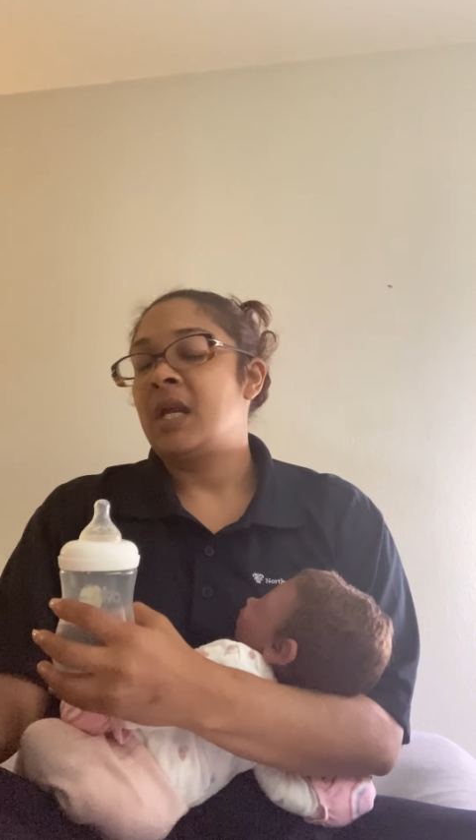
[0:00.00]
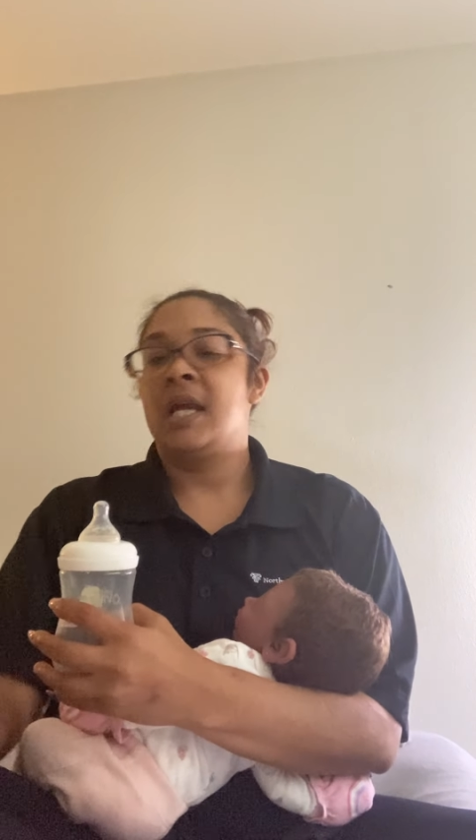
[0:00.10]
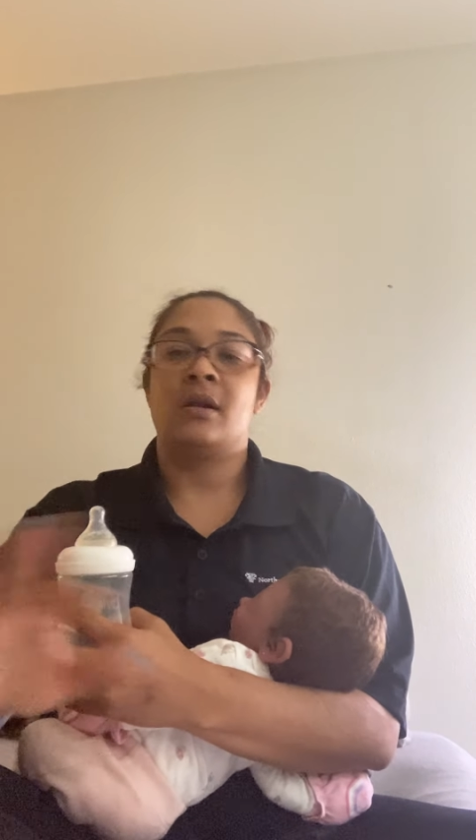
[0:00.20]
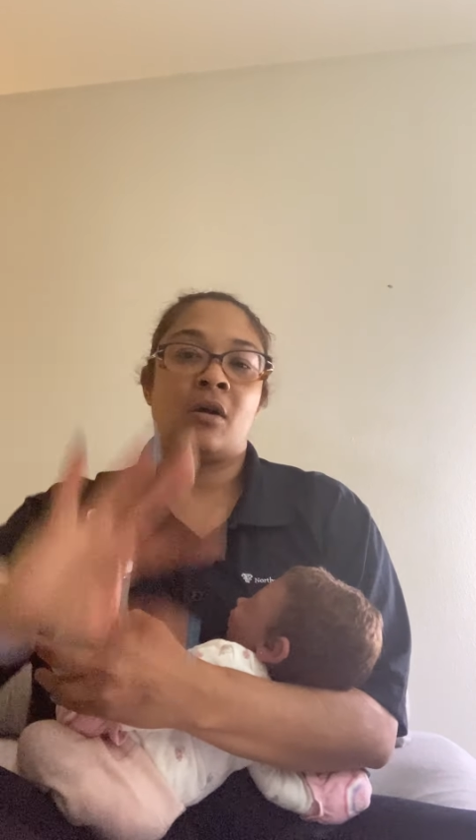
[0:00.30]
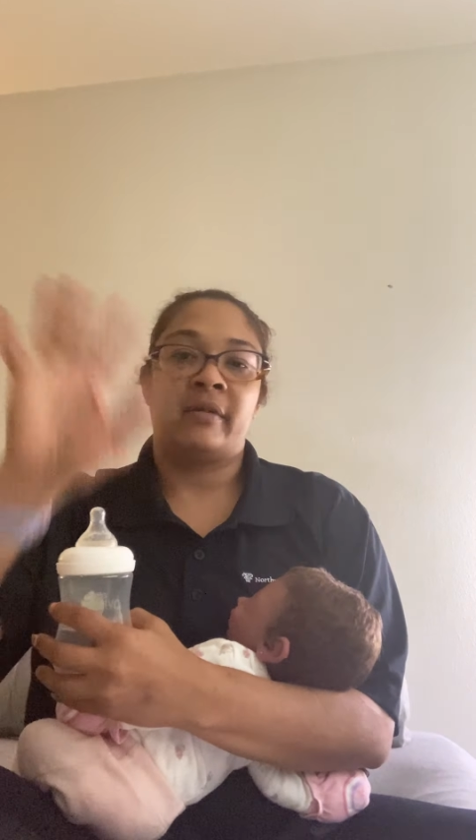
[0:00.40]

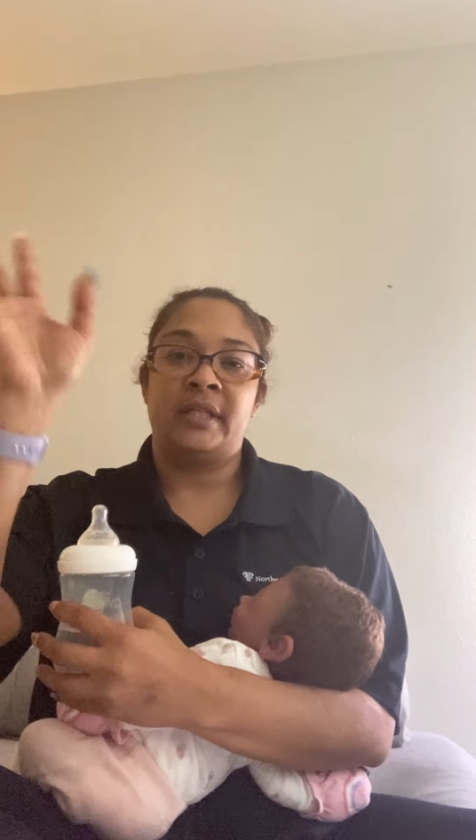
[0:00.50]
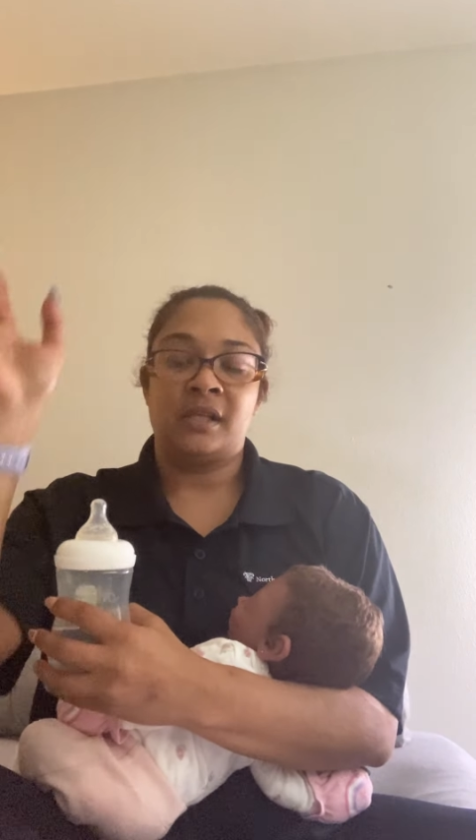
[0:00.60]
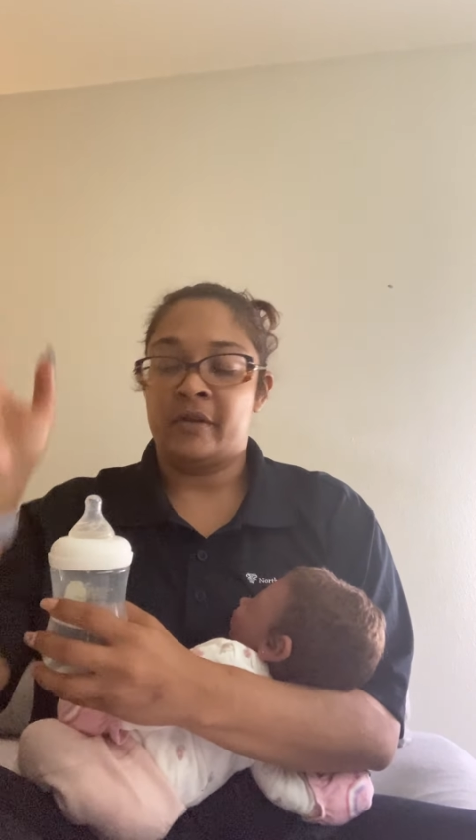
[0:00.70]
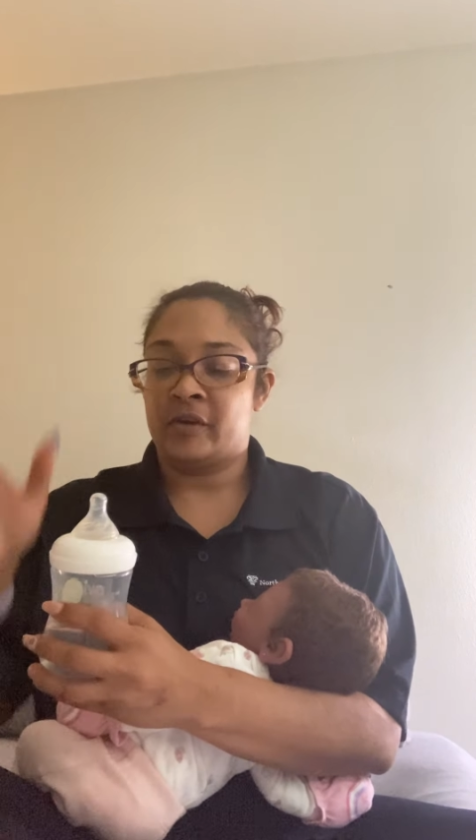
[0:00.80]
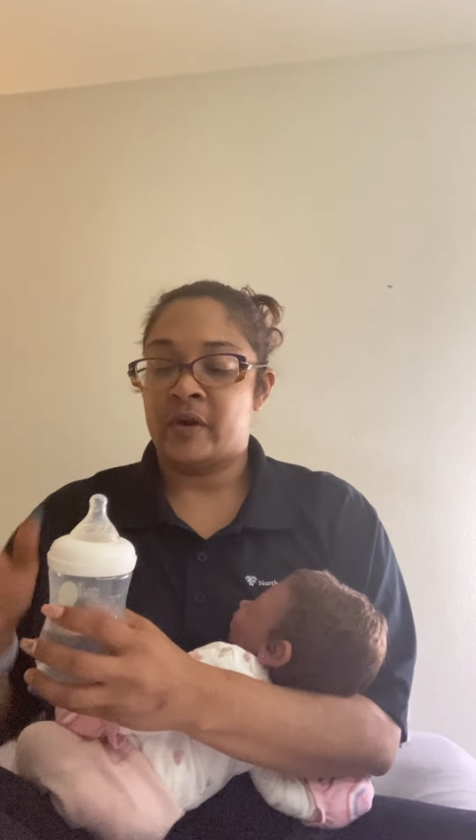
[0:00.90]
and all these
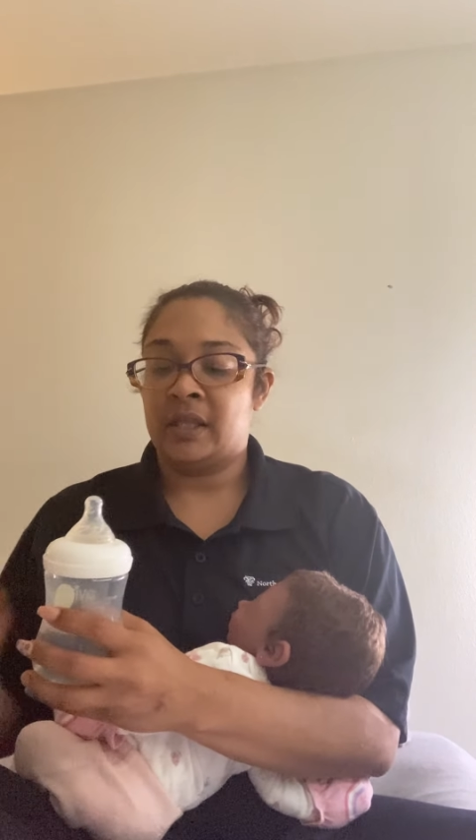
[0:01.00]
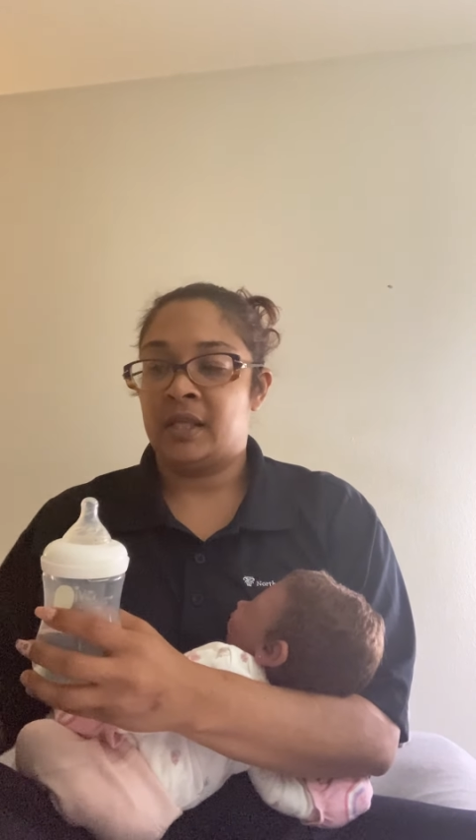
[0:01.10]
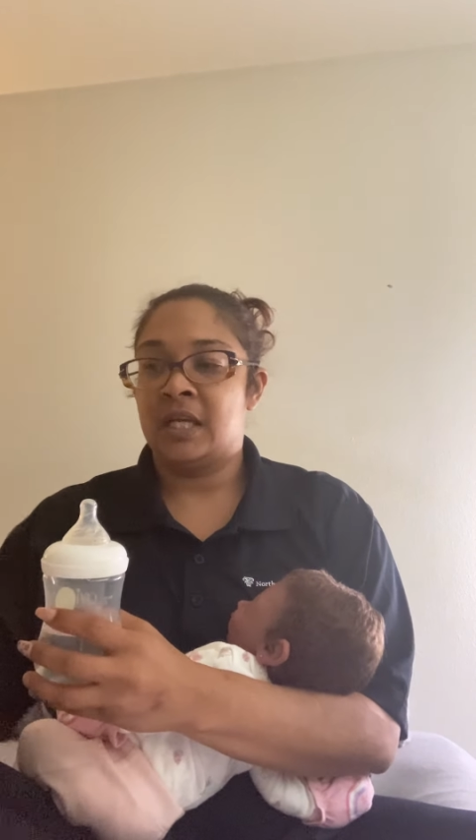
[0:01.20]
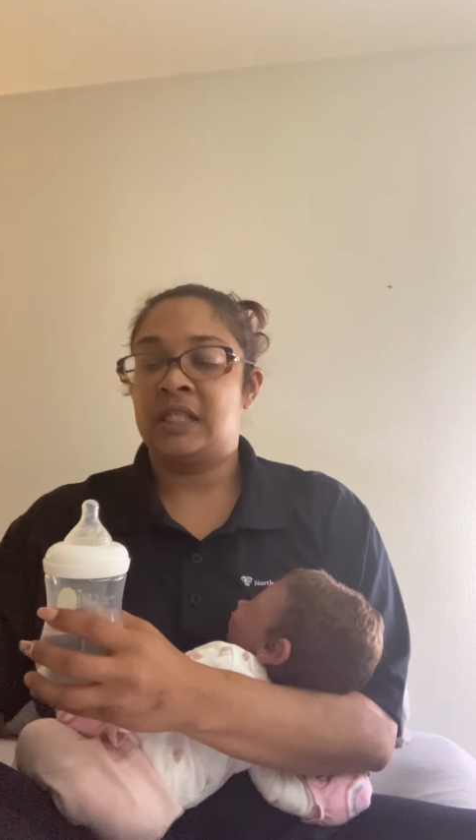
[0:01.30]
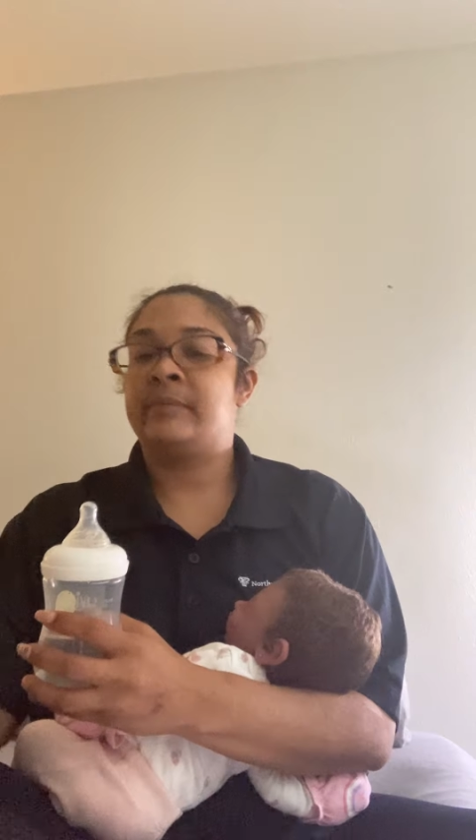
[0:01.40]
other great
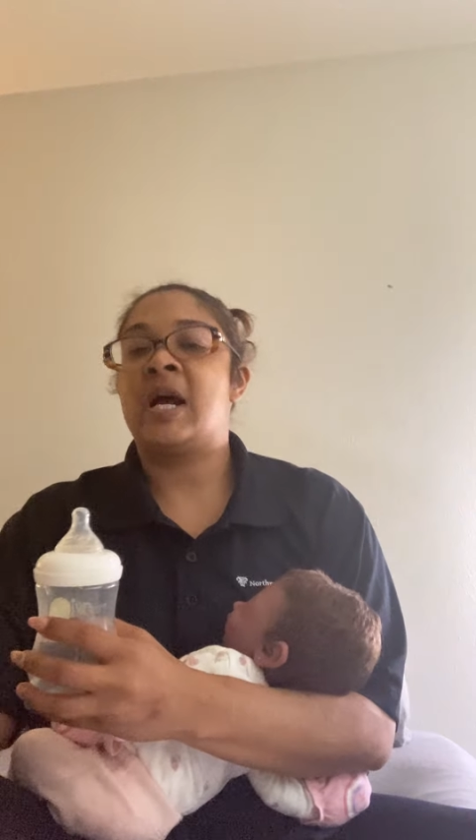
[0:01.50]
things.